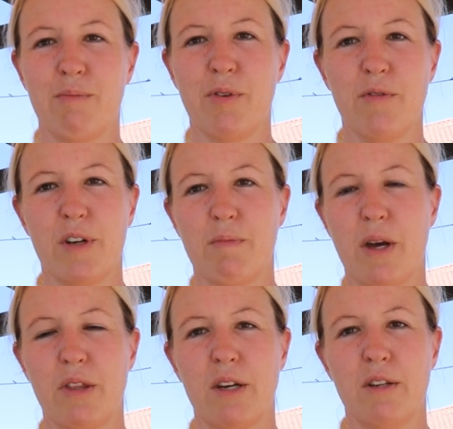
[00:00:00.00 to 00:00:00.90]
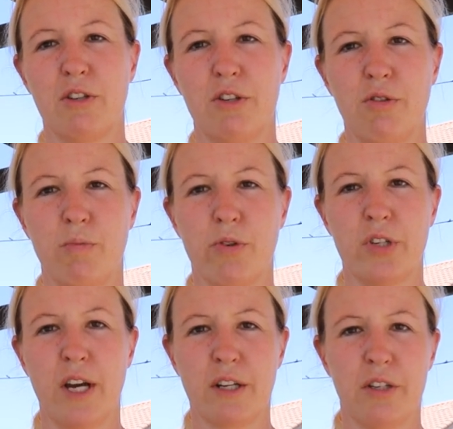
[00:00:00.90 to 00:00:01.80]
perfect method to
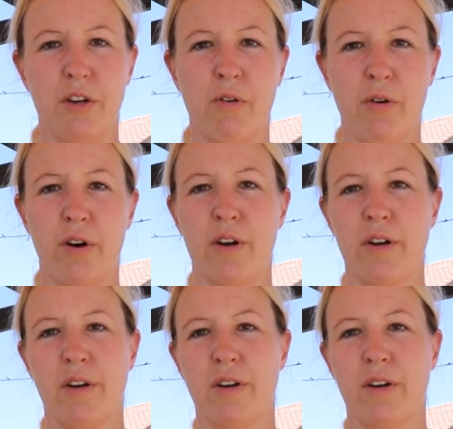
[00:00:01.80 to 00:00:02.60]
protect your